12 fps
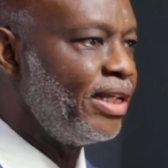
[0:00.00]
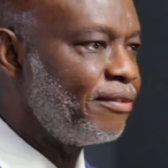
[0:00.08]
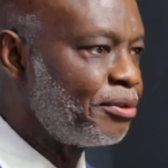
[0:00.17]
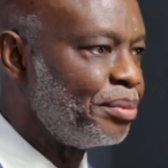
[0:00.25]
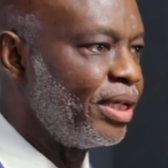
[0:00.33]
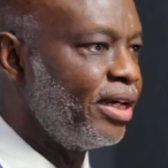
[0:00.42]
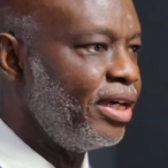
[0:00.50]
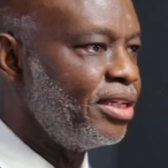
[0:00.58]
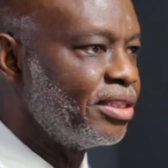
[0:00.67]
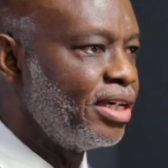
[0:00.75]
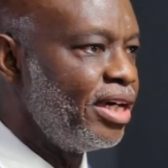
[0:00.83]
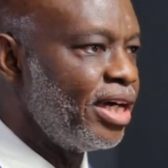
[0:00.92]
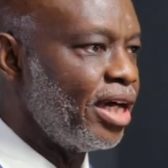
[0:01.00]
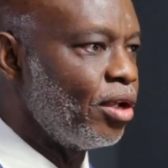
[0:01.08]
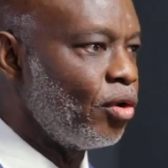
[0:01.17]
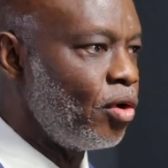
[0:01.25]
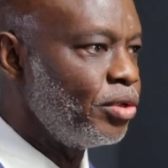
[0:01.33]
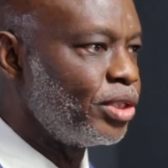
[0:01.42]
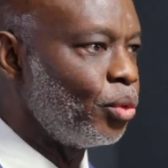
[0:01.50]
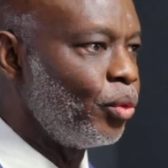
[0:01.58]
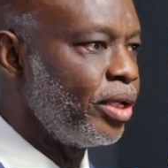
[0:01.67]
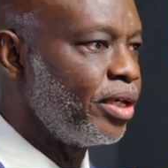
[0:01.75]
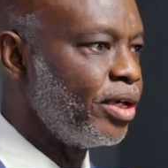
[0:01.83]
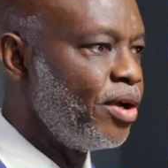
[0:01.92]
left behind along the
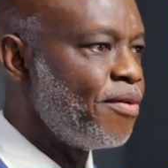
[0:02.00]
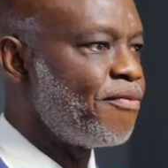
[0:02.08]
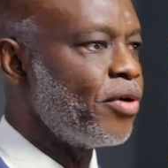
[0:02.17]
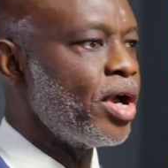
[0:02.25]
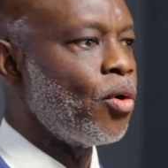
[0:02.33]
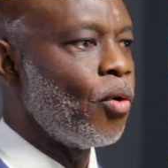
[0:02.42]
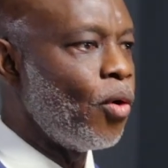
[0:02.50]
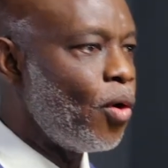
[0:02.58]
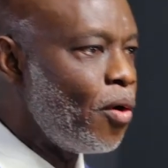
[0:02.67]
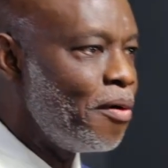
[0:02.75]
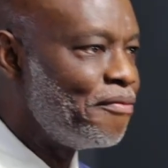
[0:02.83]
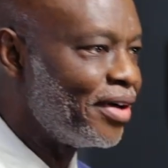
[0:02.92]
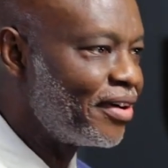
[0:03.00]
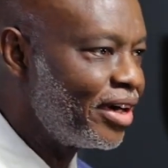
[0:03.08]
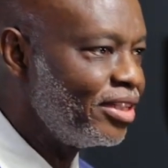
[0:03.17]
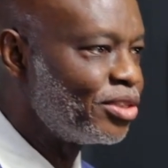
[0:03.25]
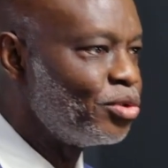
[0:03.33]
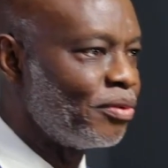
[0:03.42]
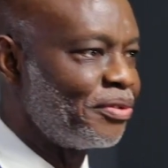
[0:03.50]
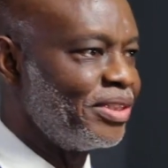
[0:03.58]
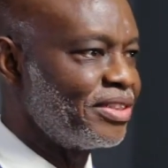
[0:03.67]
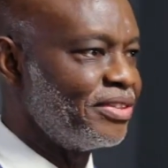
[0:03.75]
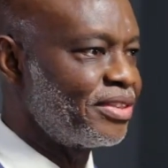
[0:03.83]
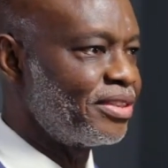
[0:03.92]
way for a whole variety of
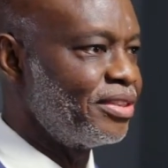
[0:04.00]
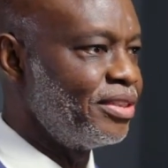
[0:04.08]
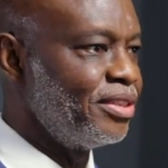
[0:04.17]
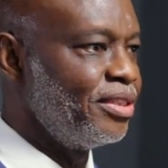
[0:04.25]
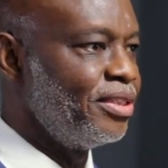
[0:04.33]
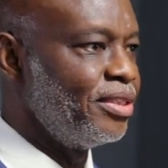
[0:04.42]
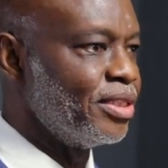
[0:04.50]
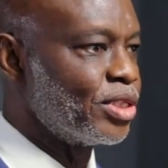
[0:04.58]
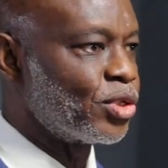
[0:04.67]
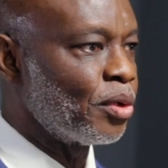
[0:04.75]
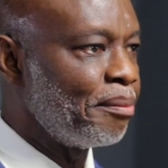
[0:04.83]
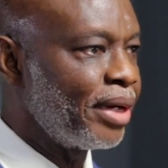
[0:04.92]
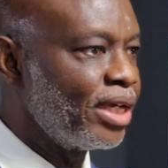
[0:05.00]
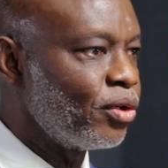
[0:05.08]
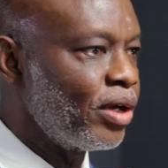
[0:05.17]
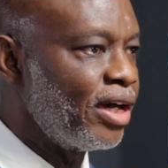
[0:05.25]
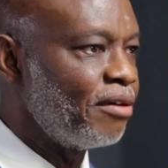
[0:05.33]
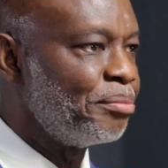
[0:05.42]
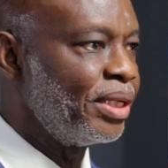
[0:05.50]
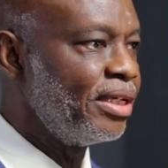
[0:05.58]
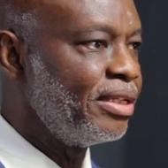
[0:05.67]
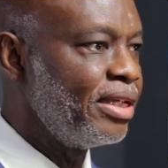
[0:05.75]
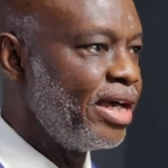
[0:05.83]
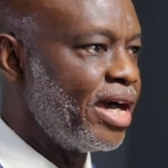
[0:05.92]
reasons. Some might not have
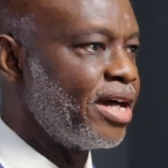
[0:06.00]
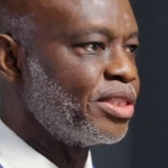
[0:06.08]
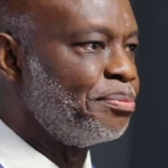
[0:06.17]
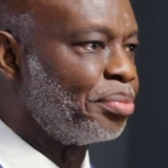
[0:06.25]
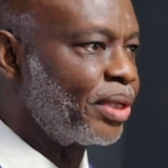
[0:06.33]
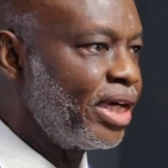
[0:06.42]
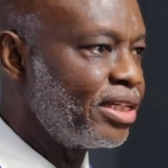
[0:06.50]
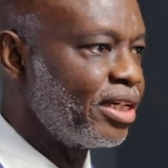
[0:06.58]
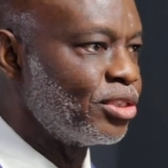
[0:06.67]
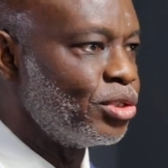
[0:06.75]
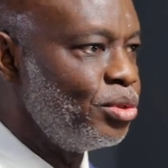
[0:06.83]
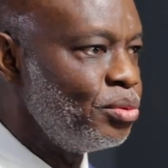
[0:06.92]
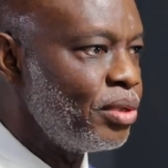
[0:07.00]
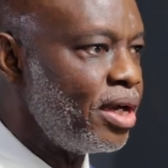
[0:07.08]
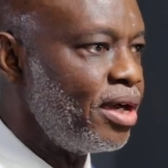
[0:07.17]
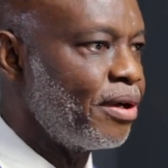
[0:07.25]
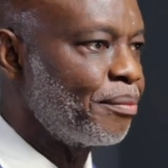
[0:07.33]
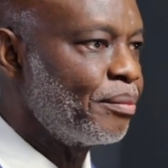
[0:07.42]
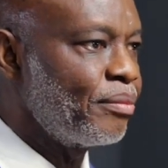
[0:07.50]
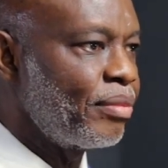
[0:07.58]
been as bright as you are.